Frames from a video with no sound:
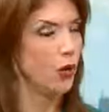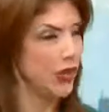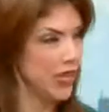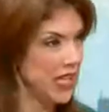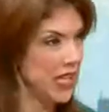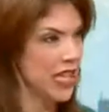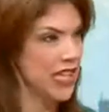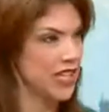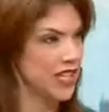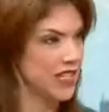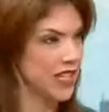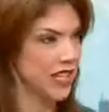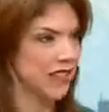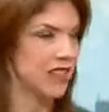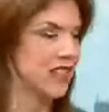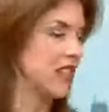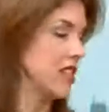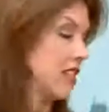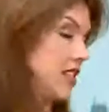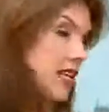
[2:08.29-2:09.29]
we'll eat,
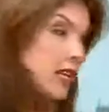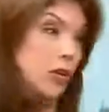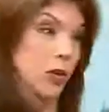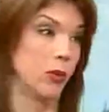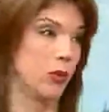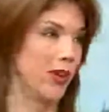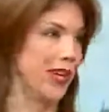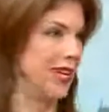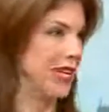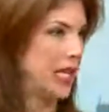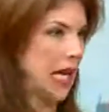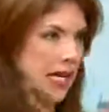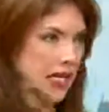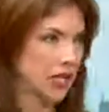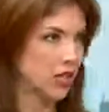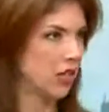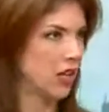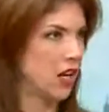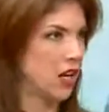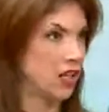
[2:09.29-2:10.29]
and this is terrible. At nine
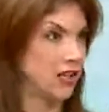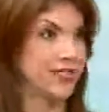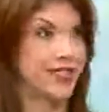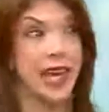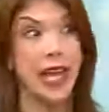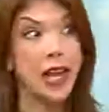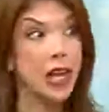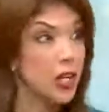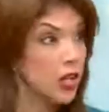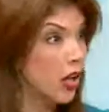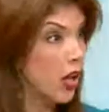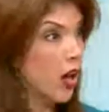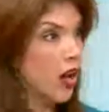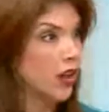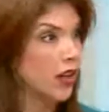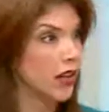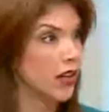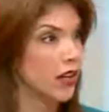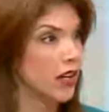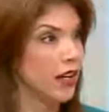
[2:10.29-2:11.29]
o'clock, ten
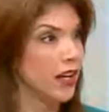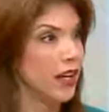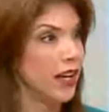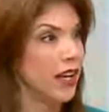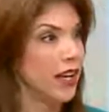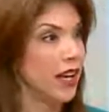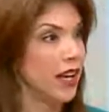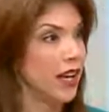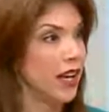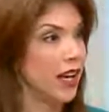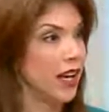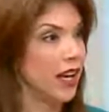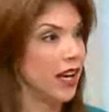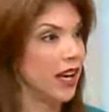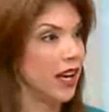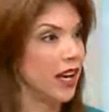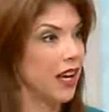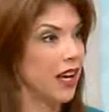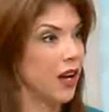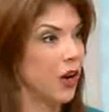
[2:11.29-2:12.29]
o'clock. Don't tell me you lie
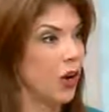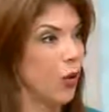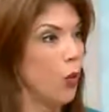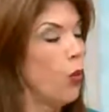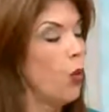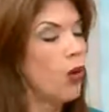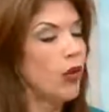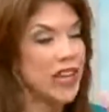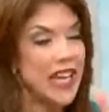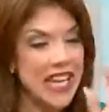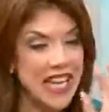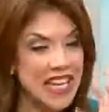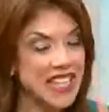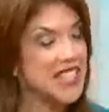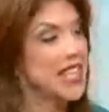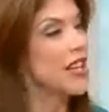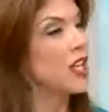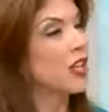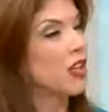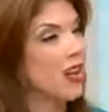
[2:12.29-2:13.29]
down we'll eat
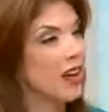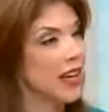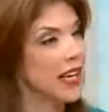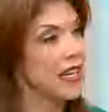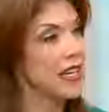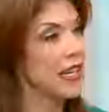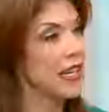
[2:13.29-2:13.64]
at 10 o'clock